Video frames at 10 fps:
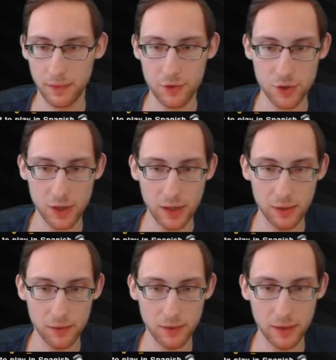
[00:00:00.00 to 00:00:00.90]

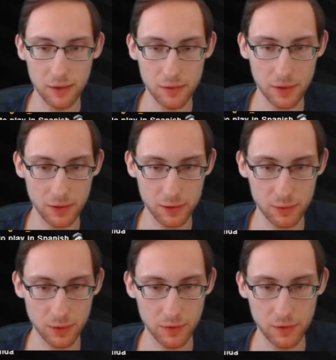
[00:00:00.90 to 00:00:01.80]
Genuinely do not know
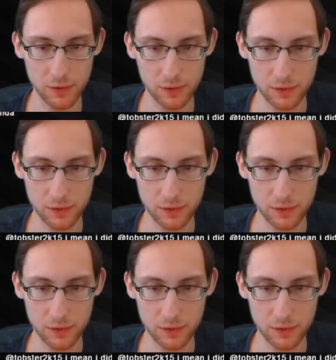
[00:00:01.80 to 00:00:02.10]
what to do.